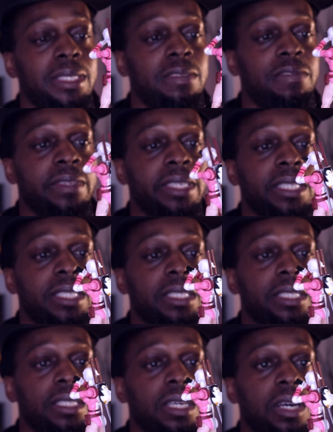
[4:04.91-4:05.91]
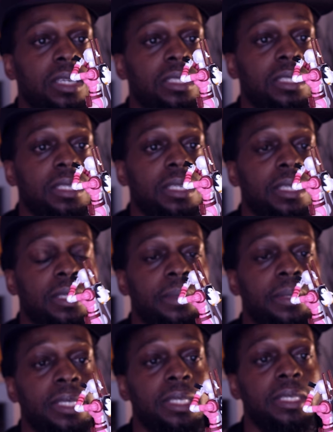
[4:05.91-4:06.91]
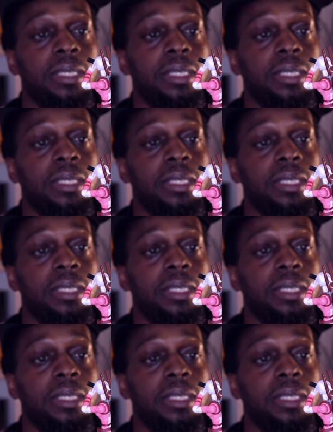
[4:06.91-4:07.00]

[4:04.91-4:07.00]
this figure is awesome.